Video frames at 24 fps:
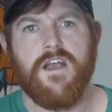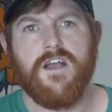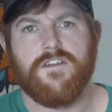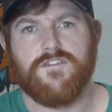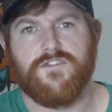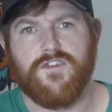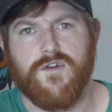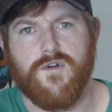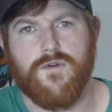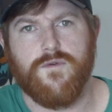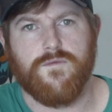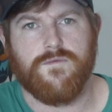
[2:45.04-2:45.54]

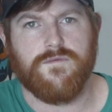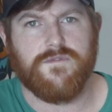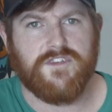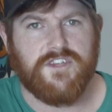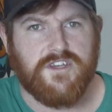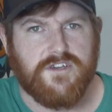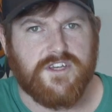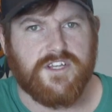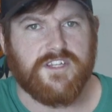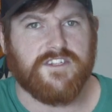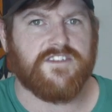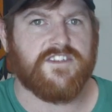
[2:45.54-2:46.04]
So
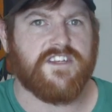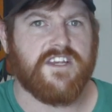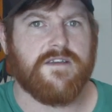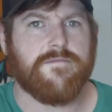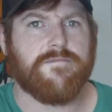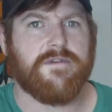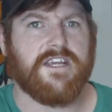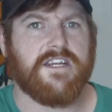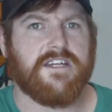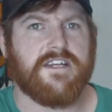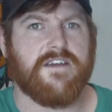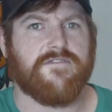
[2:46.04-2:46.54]
you can see a
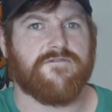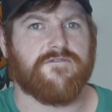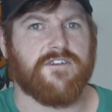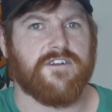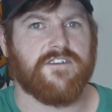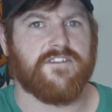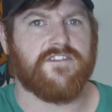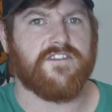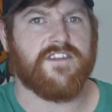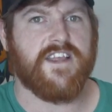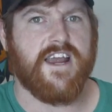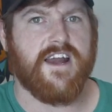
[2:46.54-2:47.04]
big
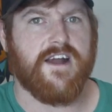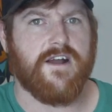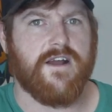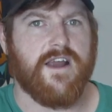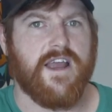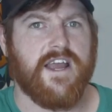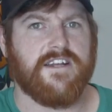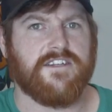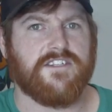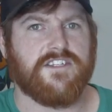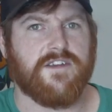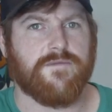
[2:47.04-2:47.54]
difference there.
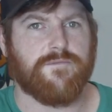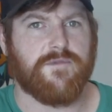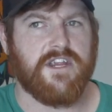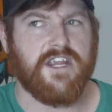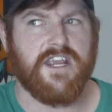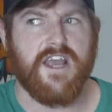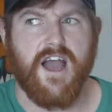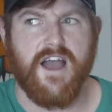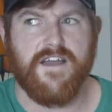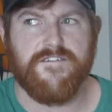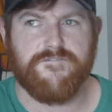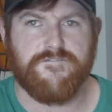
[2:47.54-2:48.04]
And to
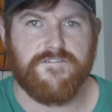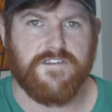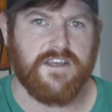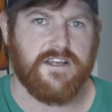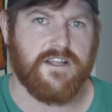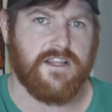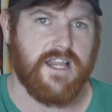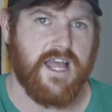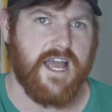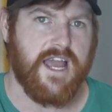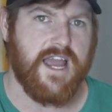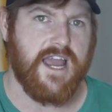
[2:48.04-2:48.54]
me, I
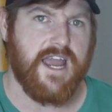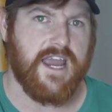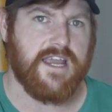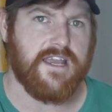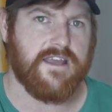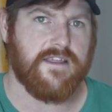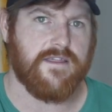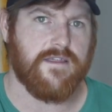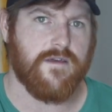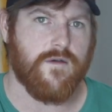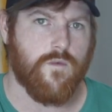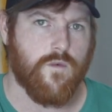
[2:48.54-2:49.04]
feel
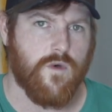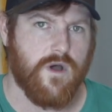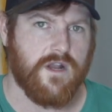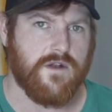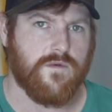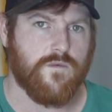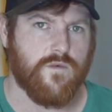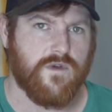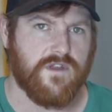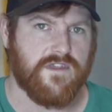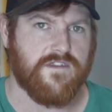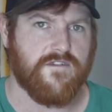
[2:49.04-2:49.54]
like the
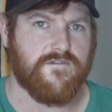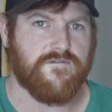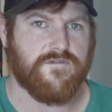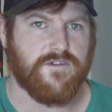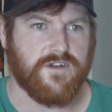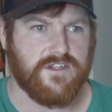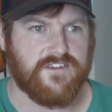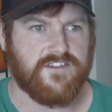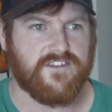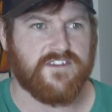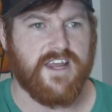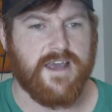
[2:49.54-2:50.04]
one with the
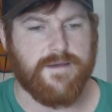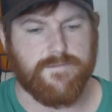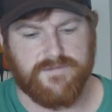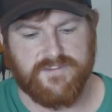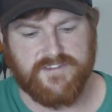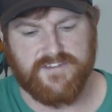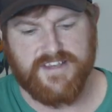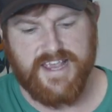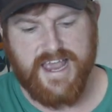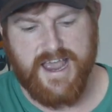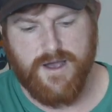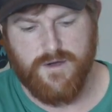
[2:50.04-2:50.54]
footsteps
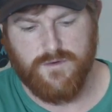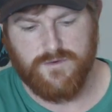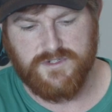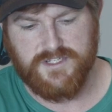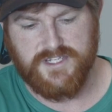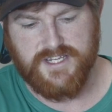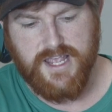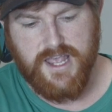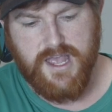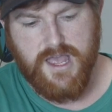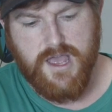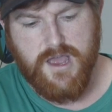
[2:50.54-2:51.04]

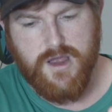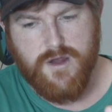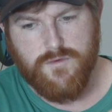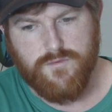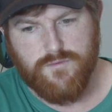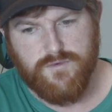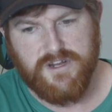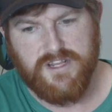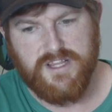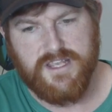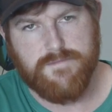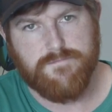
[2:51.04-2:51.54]
sound
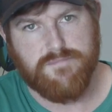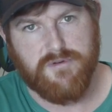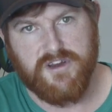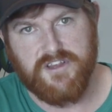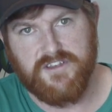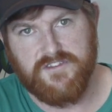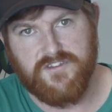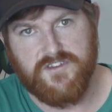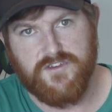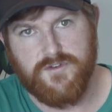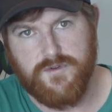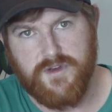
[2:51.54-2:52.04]
really
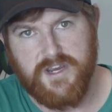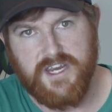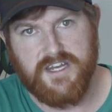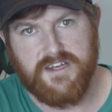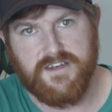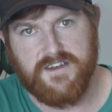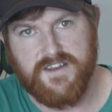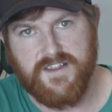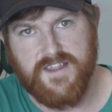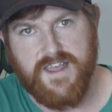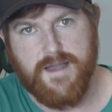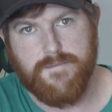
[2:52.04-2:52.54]
brings you
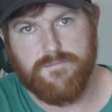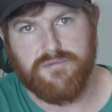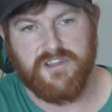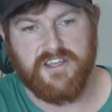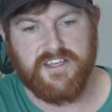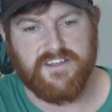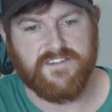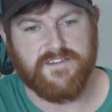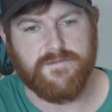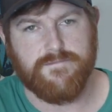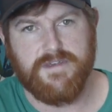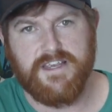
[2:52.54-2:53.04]
into that
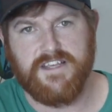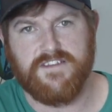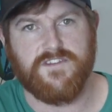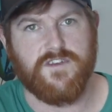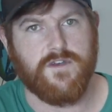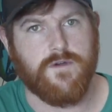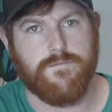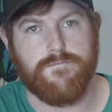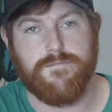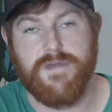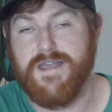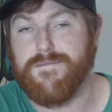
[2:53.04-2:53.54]
place. It makes
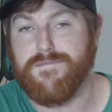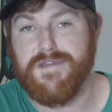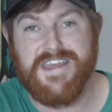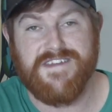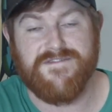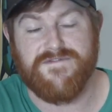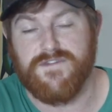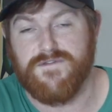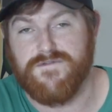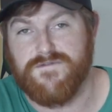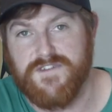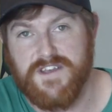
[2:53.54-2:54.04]
you maybe
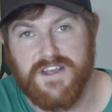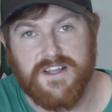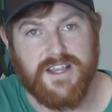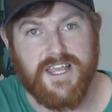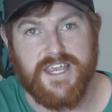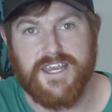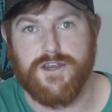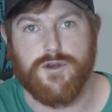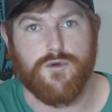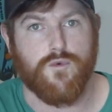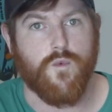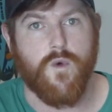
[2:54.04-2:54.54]
even feel
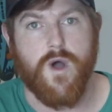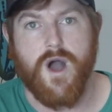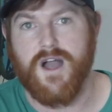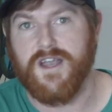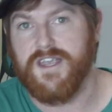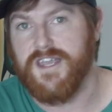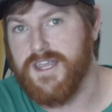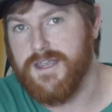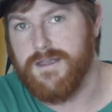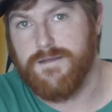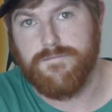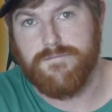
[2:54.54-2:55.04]
like you're
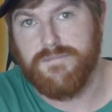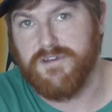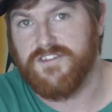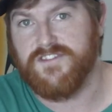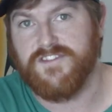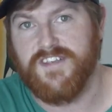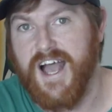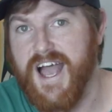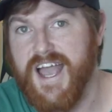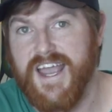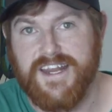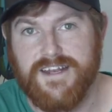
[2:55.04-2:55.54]
walking
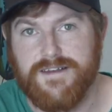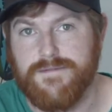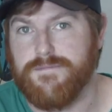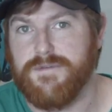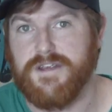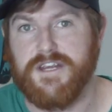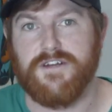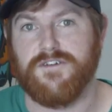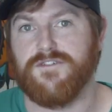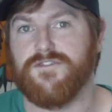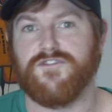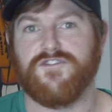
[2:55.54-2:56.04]
beside
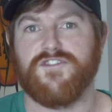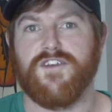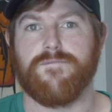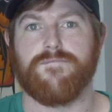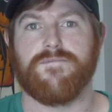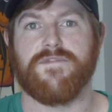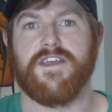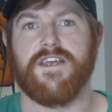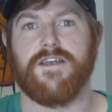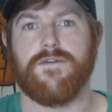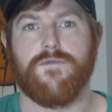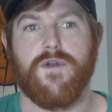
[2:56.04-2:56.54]
me or
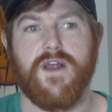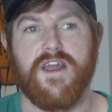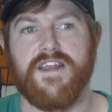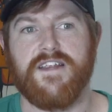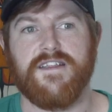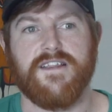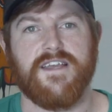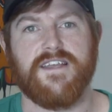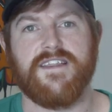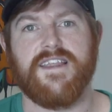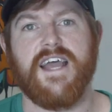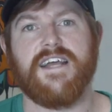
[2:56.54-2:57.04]
something, right?
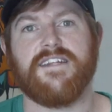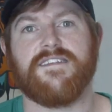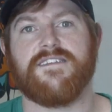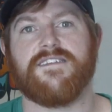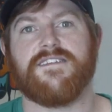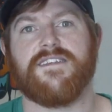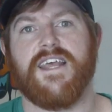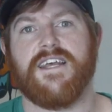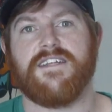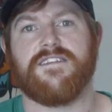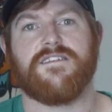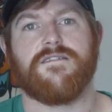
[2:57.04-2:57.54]
Like that's
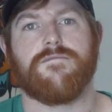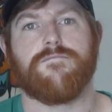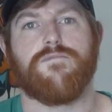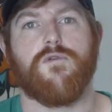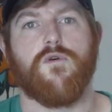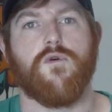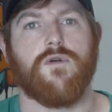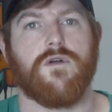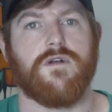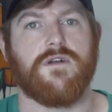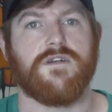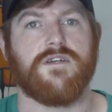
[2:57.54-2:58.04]
that's
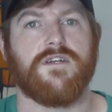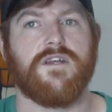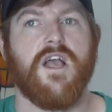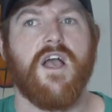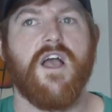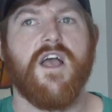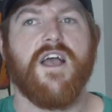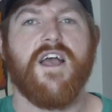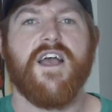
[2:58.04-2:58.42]
important.